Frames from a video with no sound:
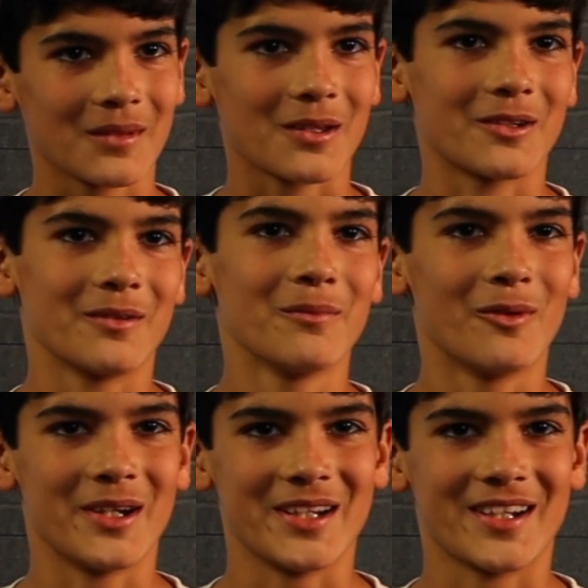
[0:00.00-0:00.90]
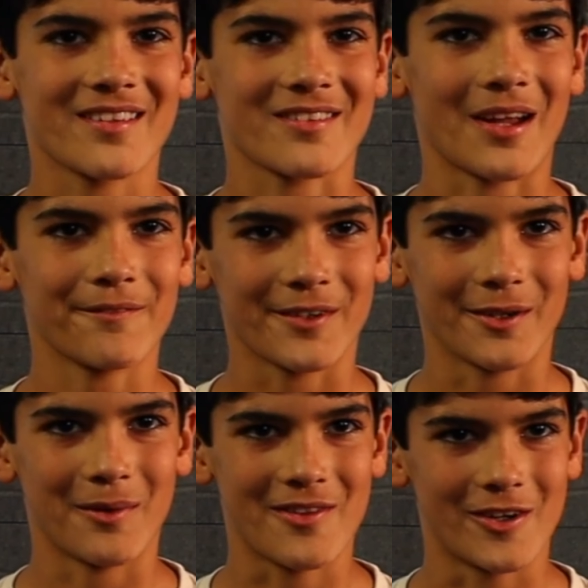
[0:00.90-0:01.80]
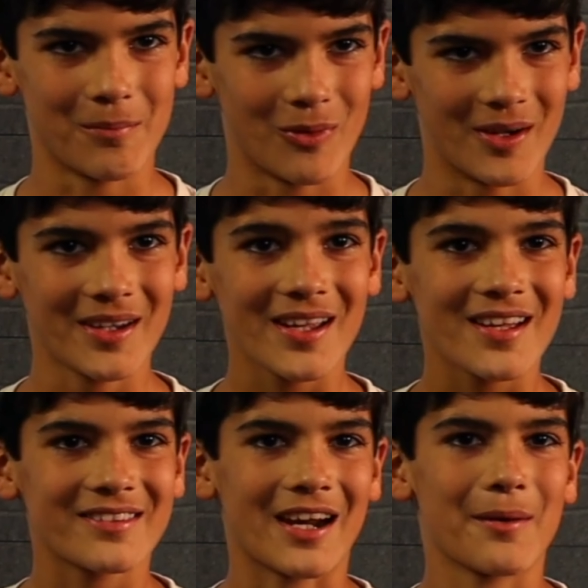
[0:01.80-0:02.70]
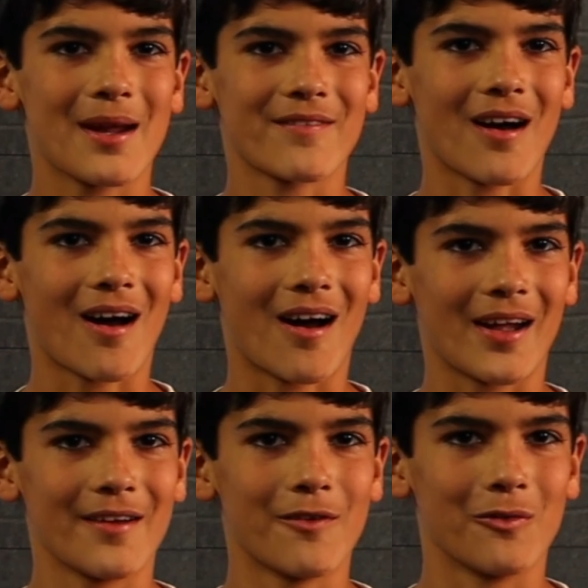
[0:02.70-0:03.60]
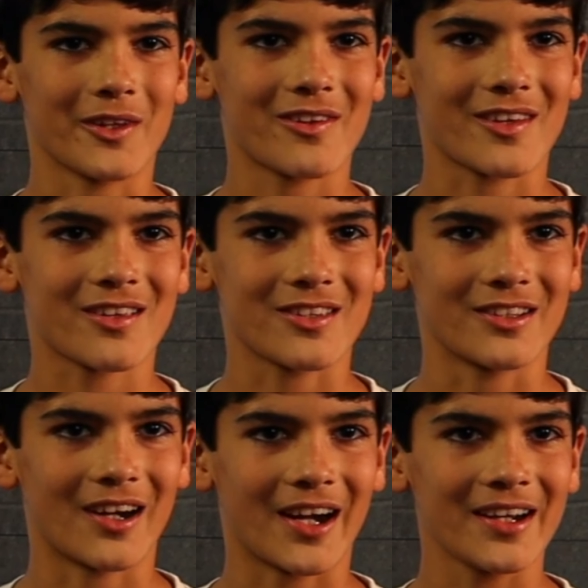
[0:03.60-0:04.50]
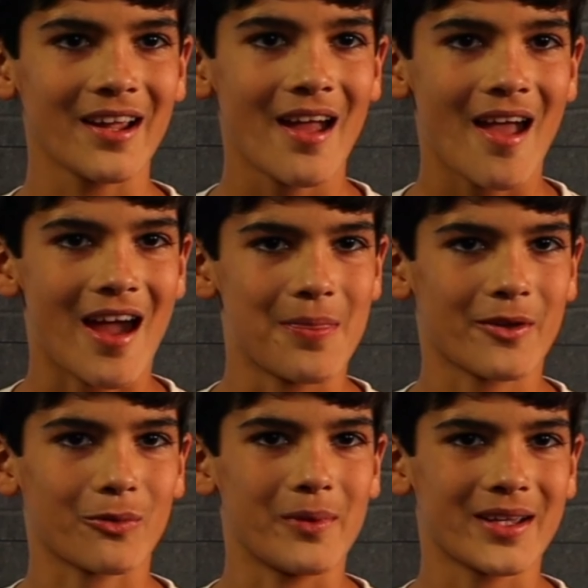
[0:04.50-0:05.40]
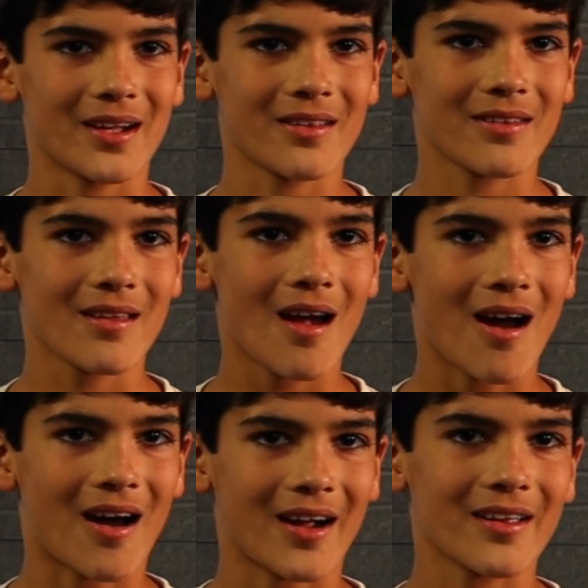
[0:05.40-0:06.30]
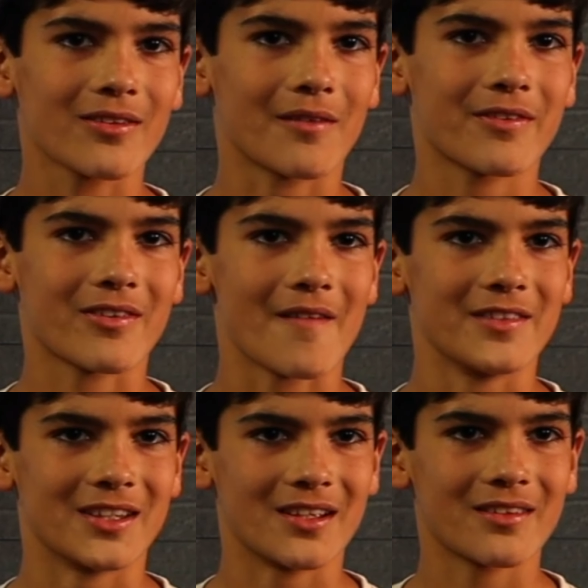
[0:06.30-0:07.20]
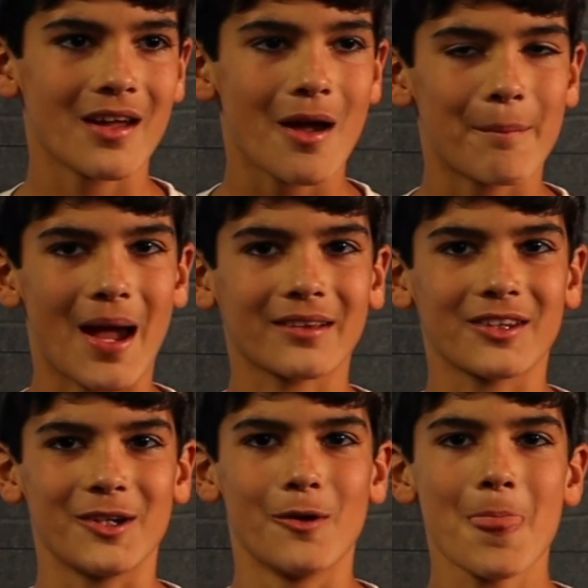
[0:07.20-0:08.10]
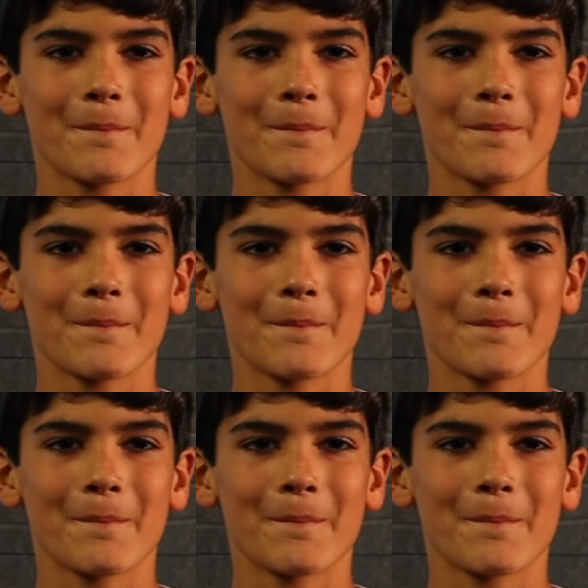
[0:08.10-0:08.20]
Good morning. It's time for your weather report. Today we have a high of only 69 and this weekend's highs of 70s. Back to you.